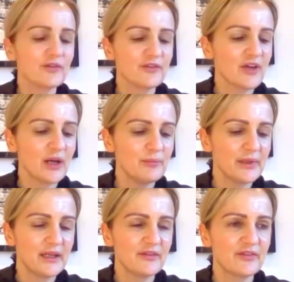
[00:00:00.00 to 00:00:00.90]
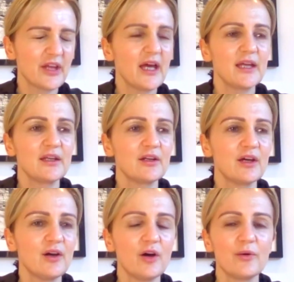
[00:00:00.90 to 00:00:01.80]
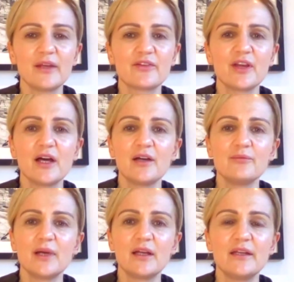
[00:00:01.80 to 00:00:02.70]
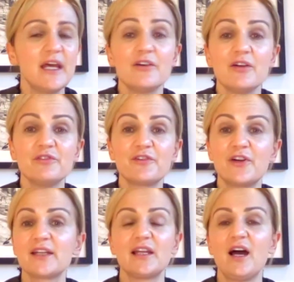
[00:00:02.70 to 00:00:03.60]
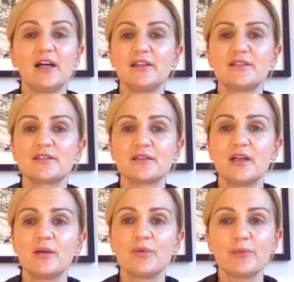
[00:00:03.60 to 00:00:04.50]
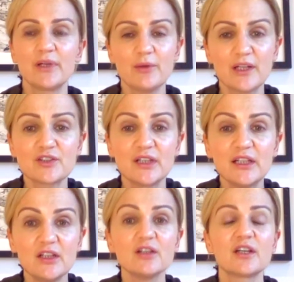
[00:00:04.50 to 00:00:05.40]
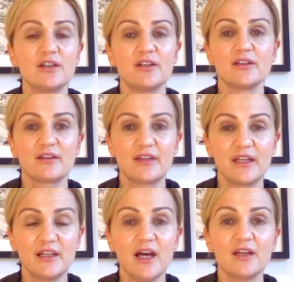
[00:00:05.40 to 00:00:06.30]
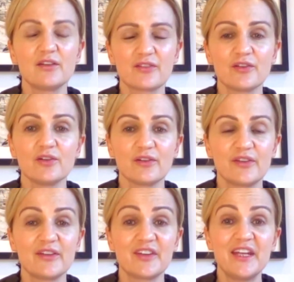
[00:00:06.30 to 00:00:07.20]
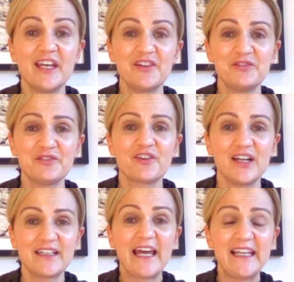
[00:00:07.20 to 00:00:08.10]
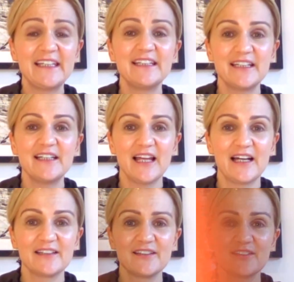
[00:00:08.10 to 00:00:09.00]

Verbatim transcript: of companies say, you know, oh, it's um, near infrared light. But when you actually look at the light source, it's near infrared LED light.